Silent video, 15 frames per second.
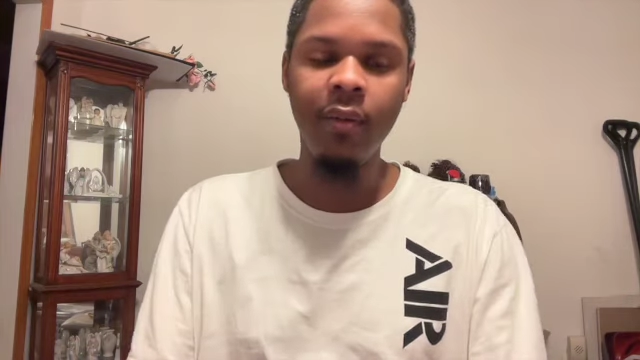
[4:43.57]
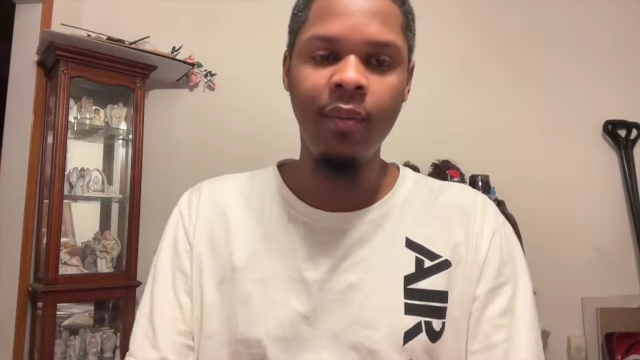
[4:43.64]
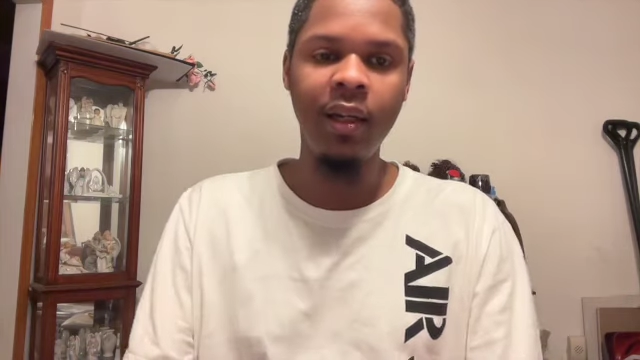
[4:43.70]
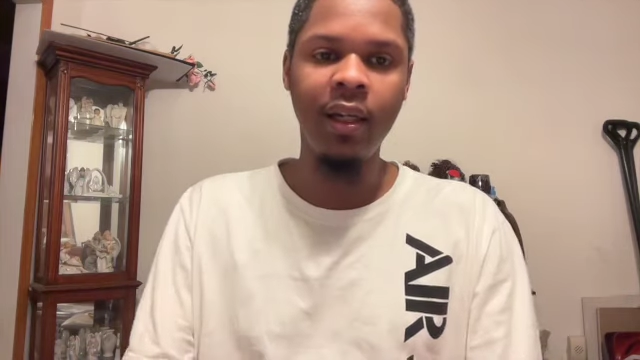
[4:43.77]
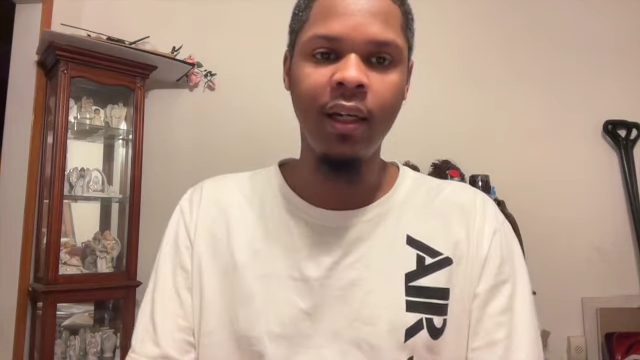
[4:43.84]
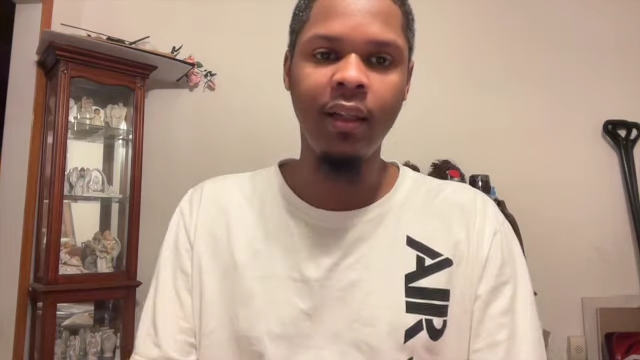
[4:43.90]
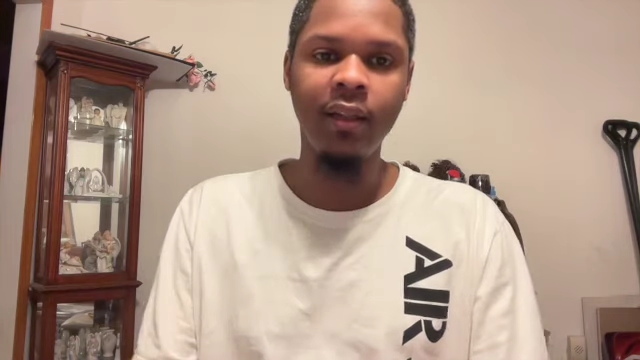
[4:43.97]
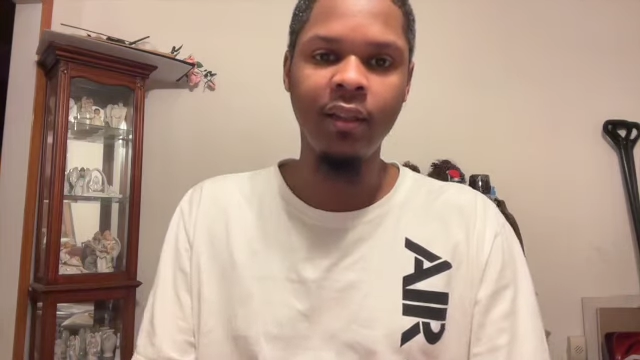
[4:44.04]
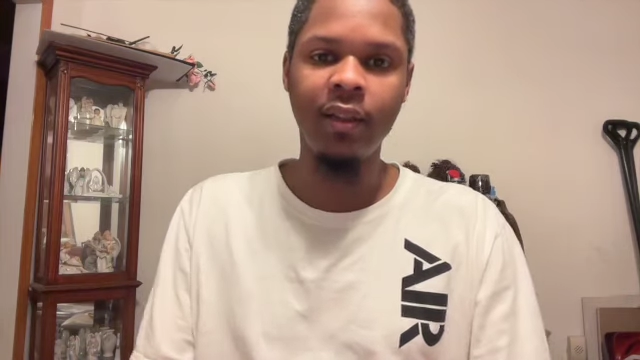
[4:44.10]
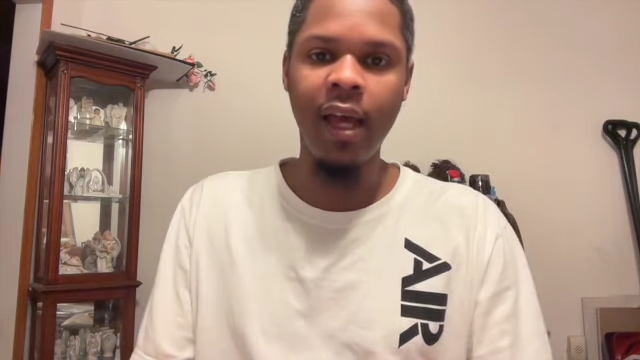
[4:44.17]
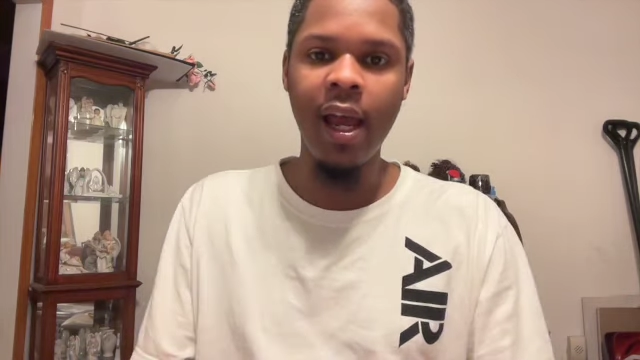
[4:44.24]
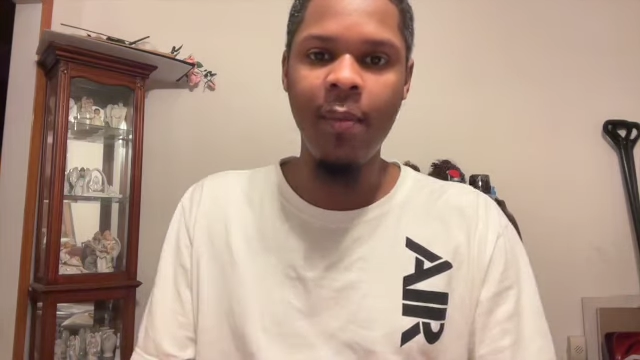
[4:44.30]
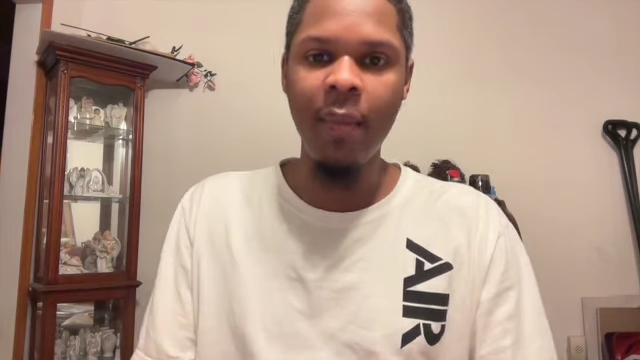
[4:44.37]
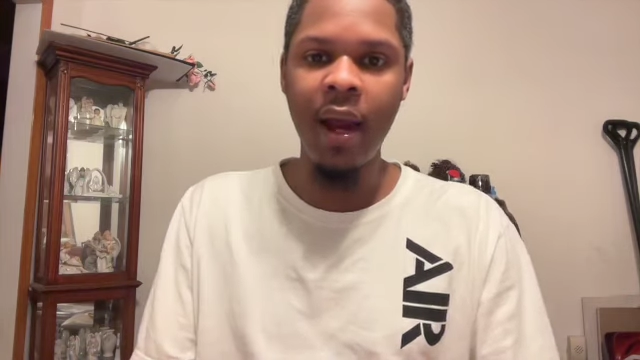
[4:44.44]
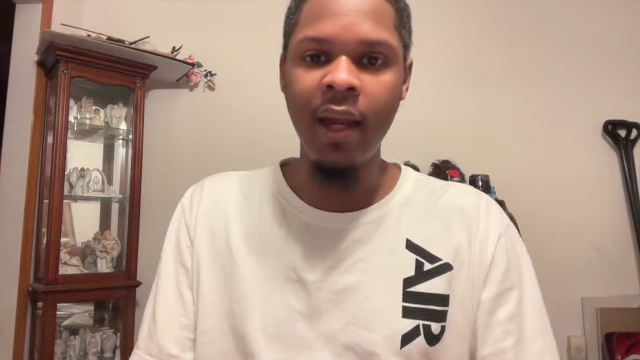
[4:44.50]
because
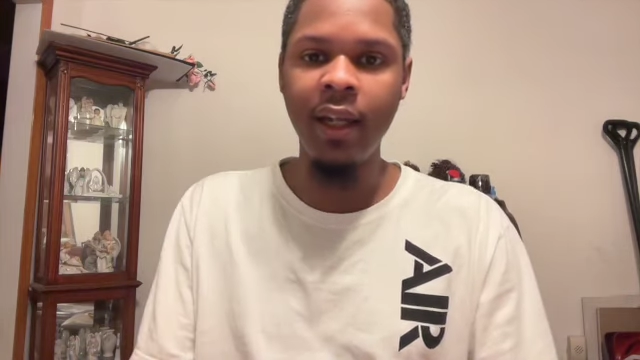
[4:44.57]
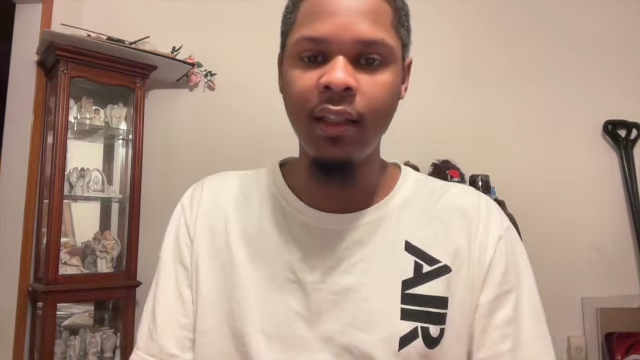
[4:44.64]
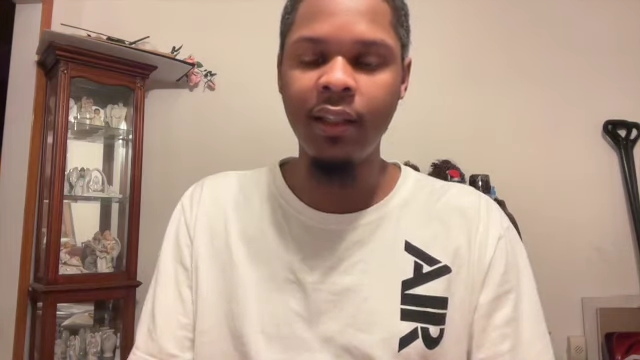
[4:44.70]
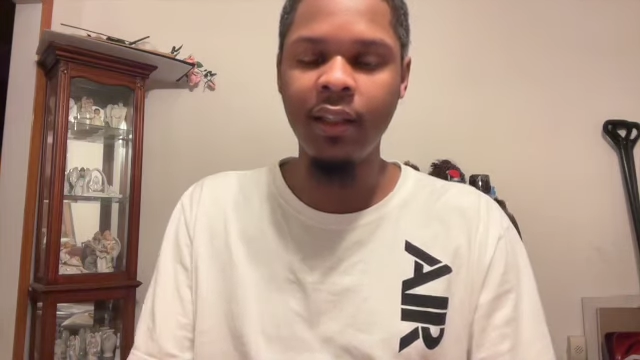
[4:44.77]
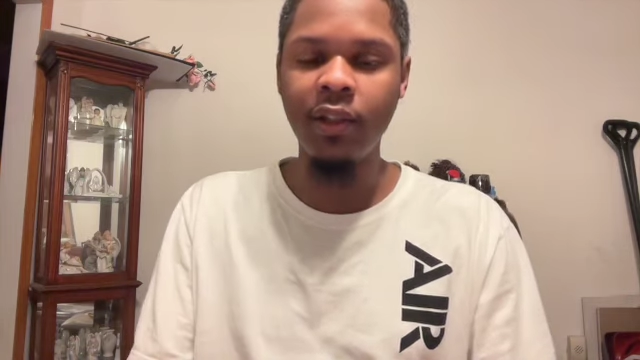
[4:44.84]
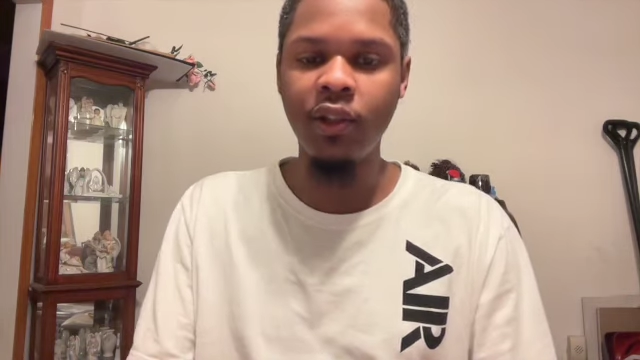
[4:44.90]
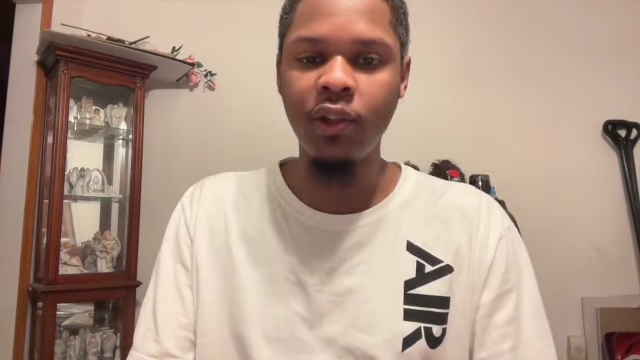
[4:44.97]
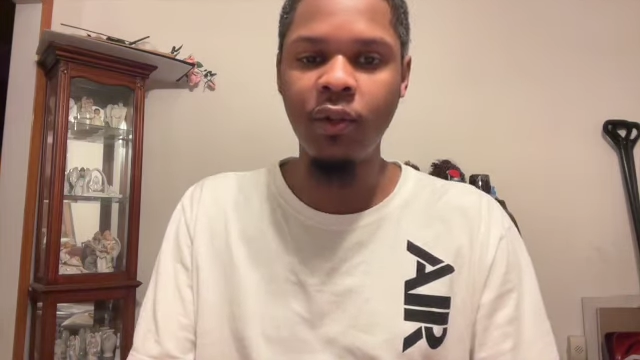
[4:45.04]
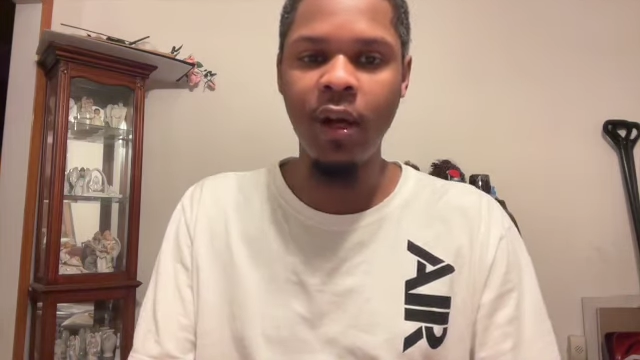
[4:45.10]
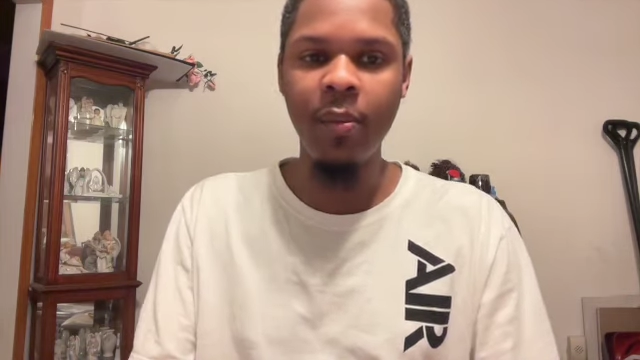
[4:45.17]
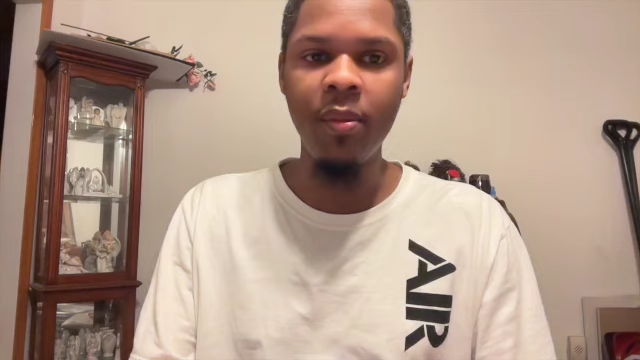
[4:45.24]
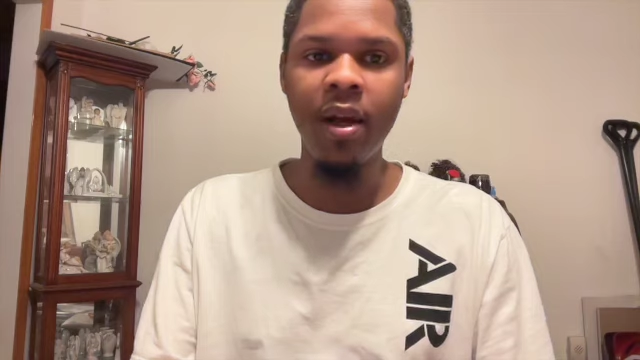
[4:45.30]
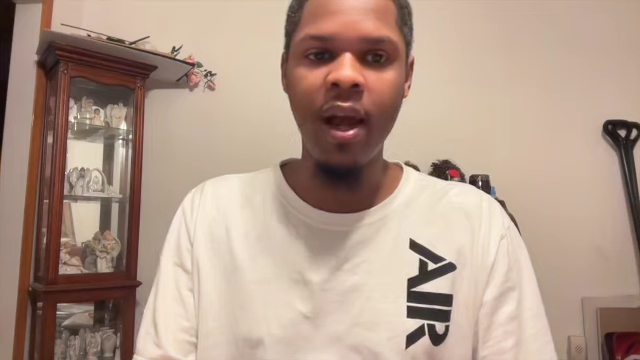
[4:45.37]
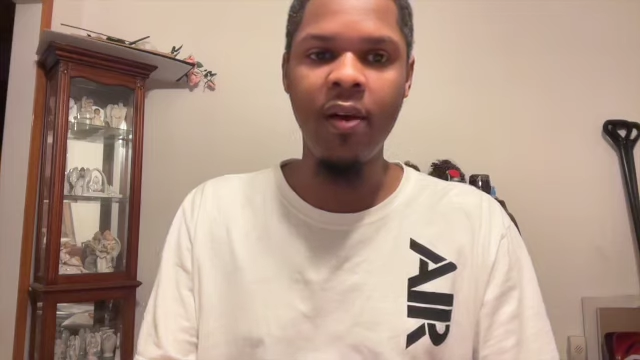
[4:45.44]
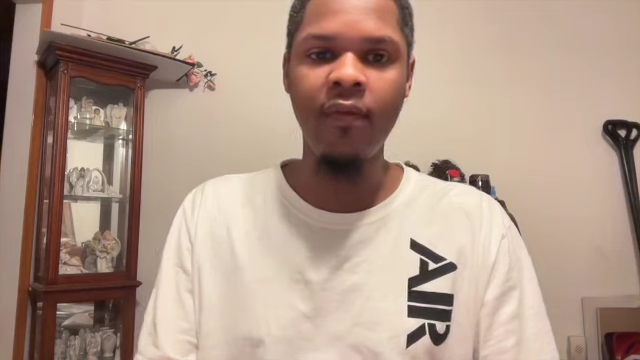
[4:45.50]
they made it to two
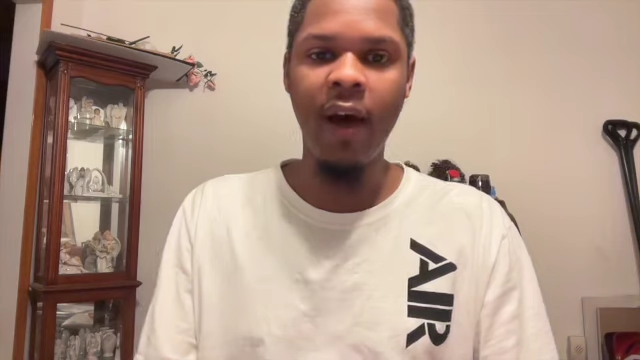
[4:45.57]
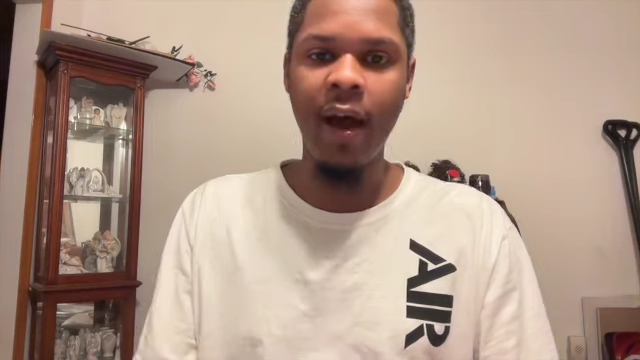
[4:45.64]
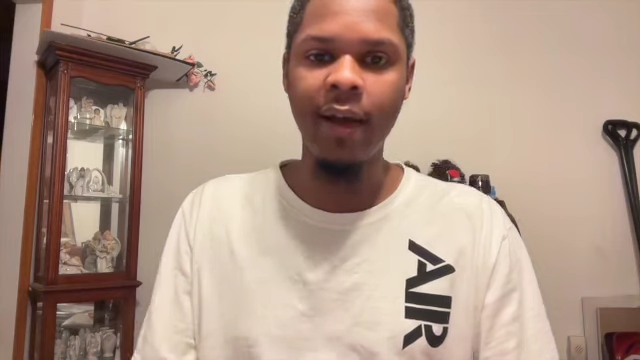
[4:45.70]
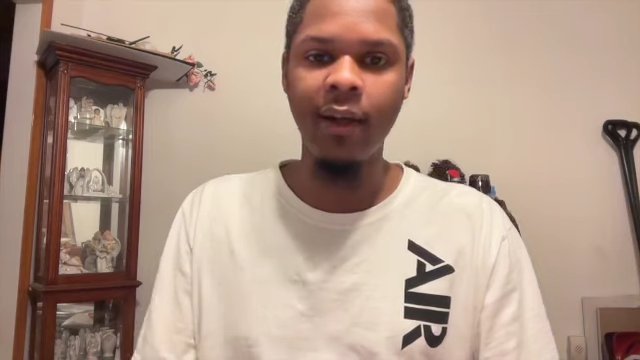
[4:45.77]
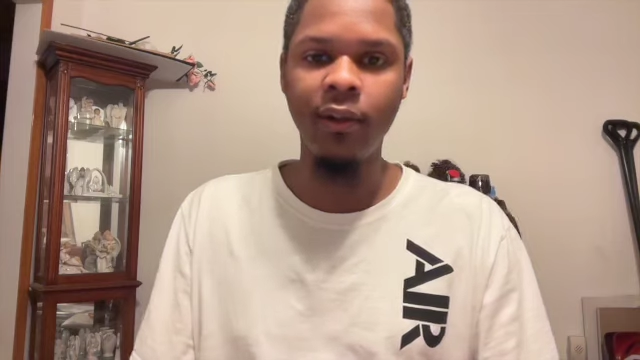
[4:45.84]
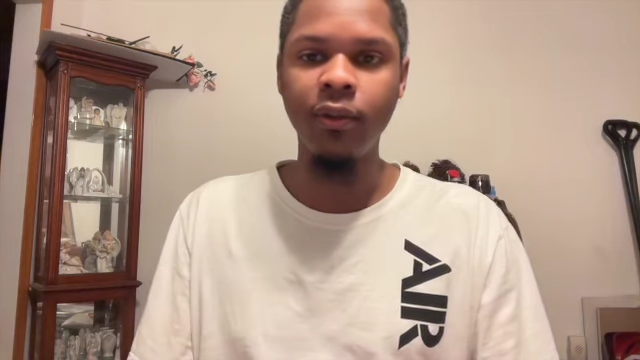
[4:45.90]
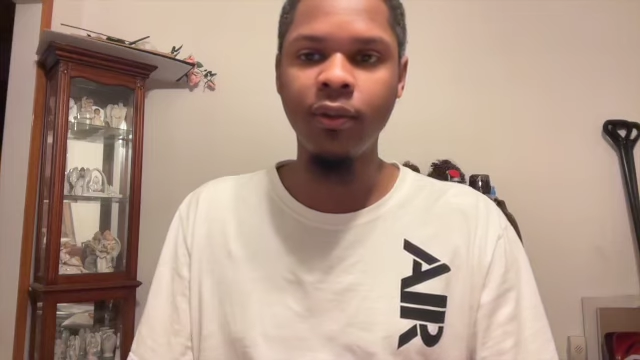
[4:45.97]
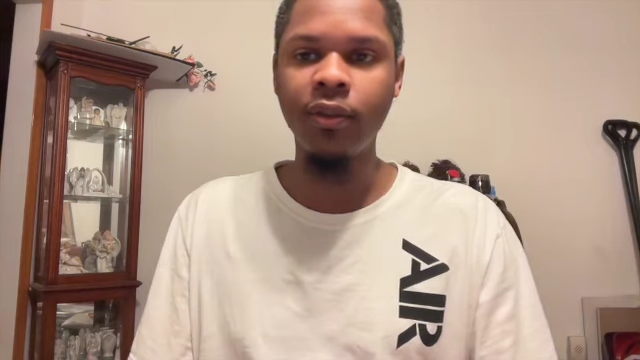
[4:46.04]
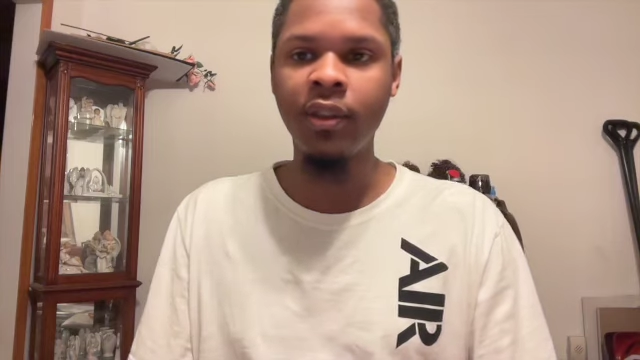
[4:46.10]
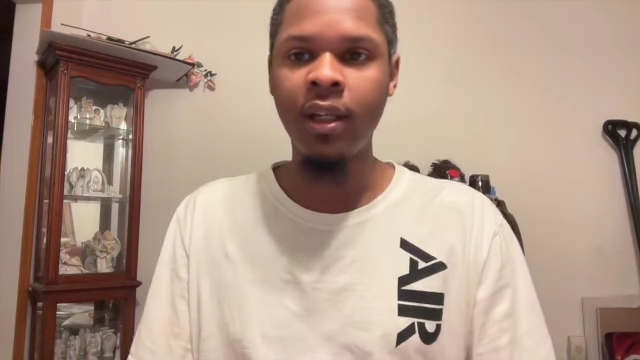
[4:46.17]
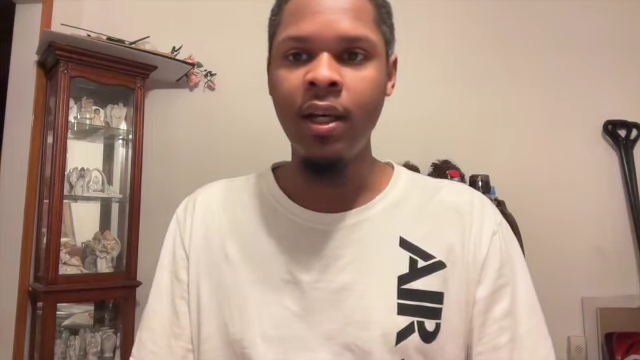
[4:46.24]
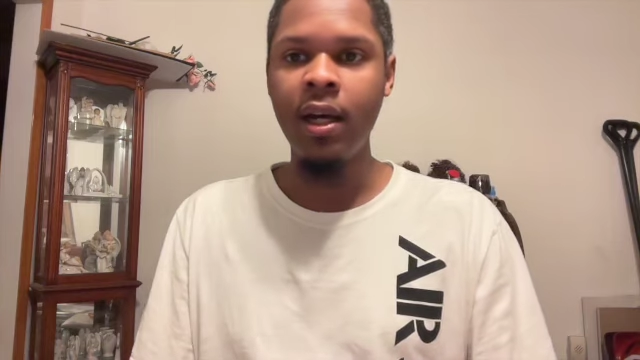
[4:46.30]
nba finals